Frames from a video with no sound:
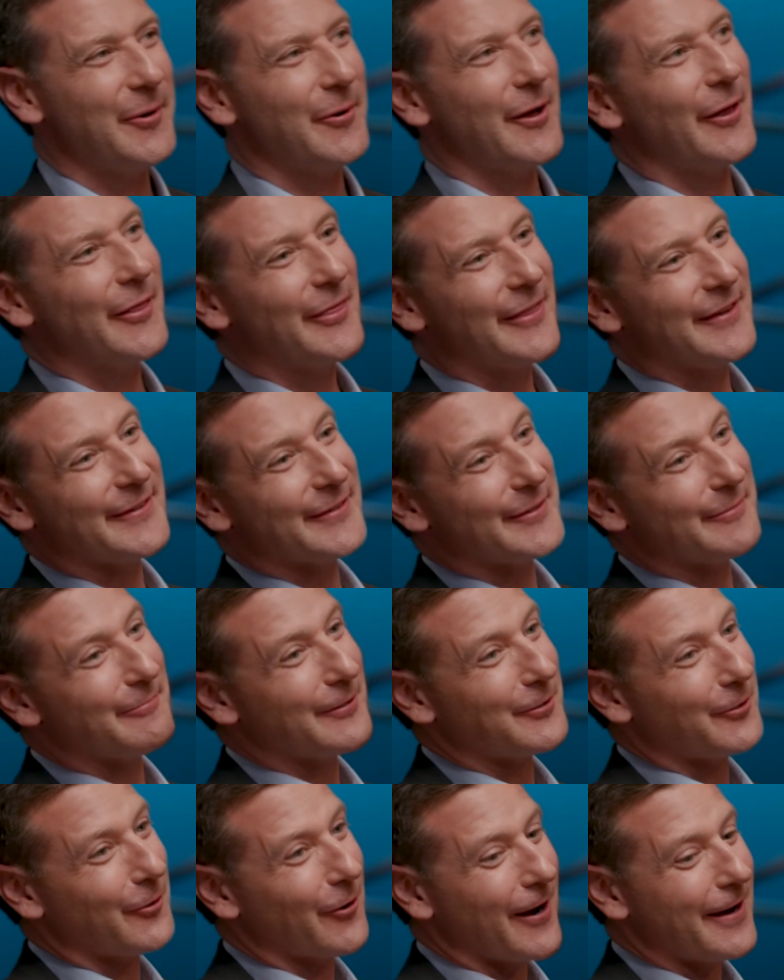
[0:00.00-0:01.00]
Well, this has
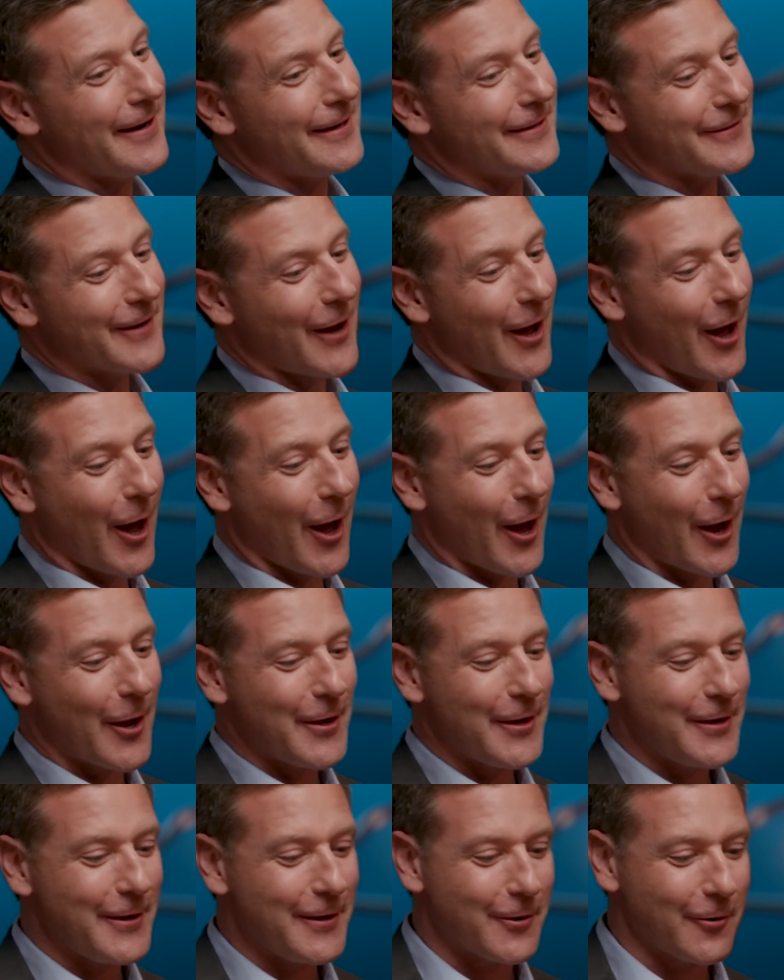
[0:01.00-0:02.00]
been great.
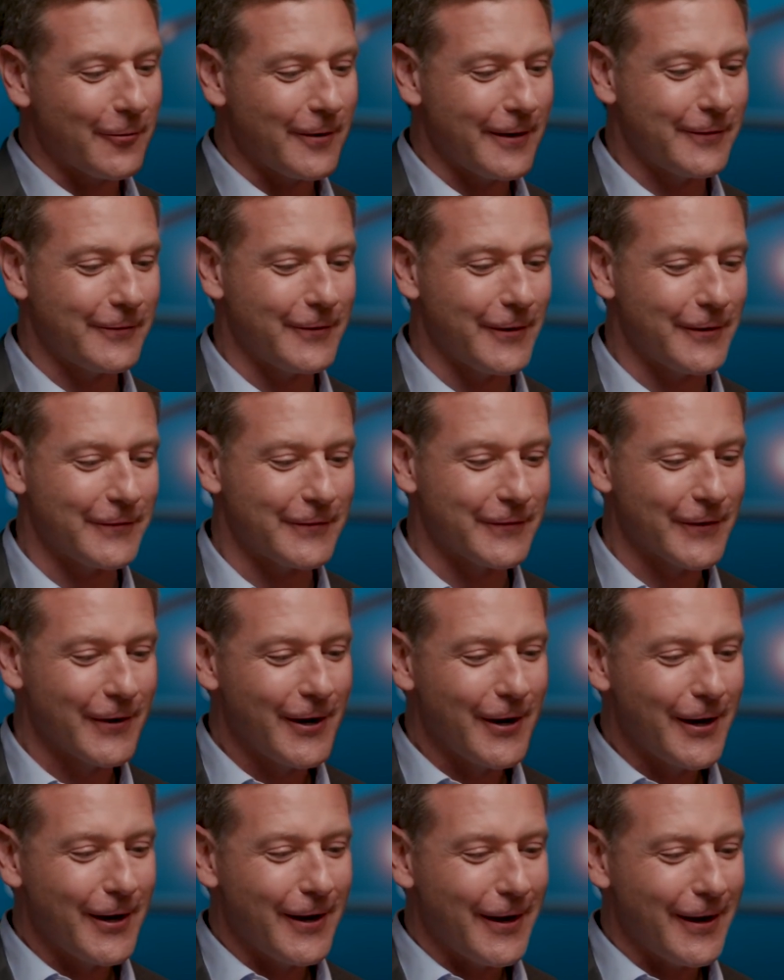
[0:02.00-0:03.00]
It's
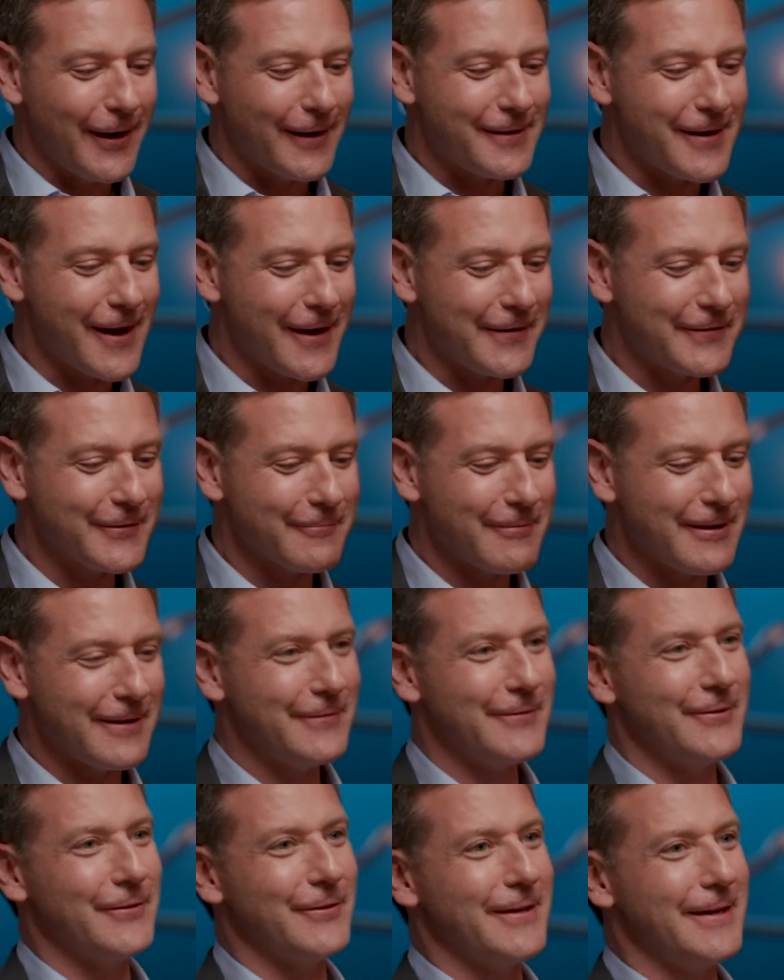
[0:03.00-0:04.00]
a
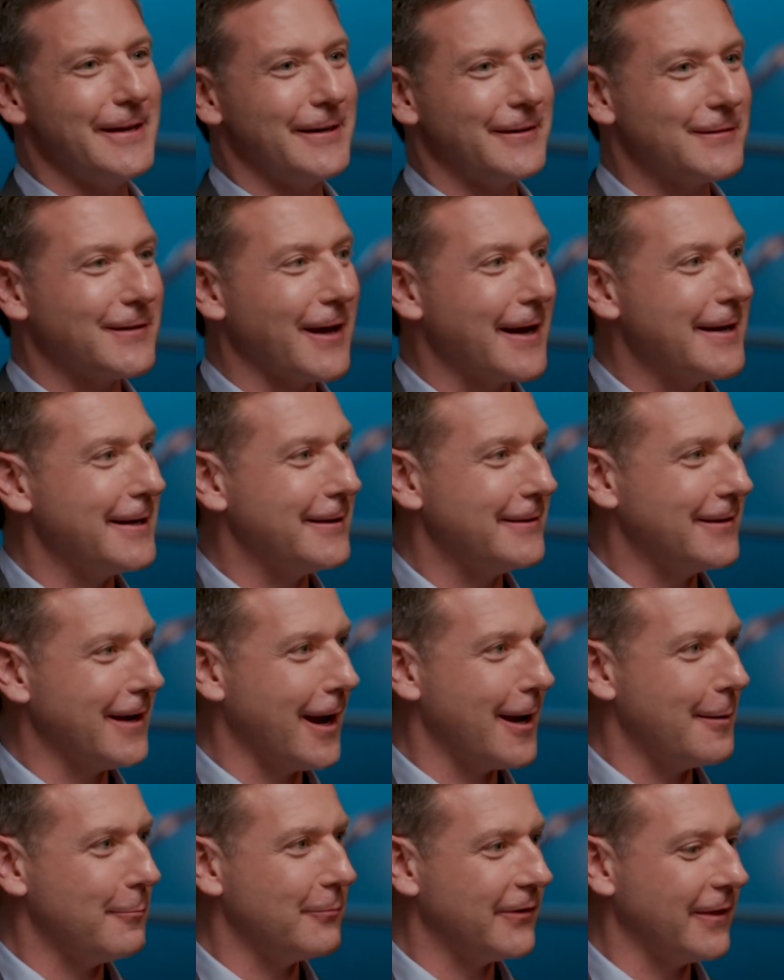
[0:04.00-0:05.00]
testament to the exciting
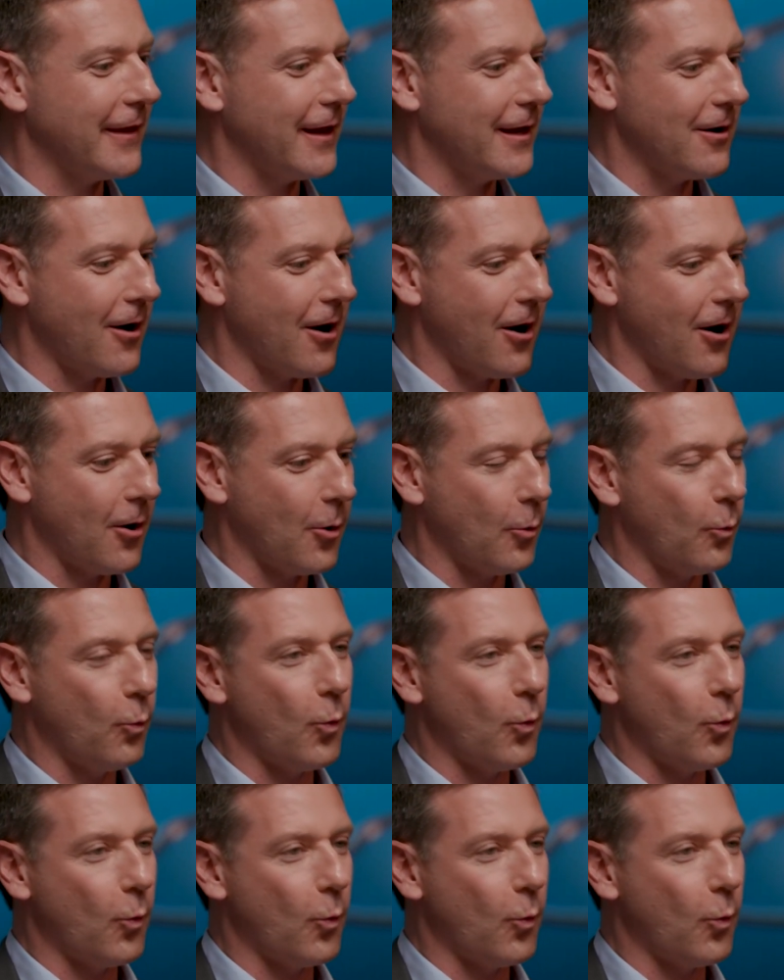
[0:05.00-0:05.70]
times that our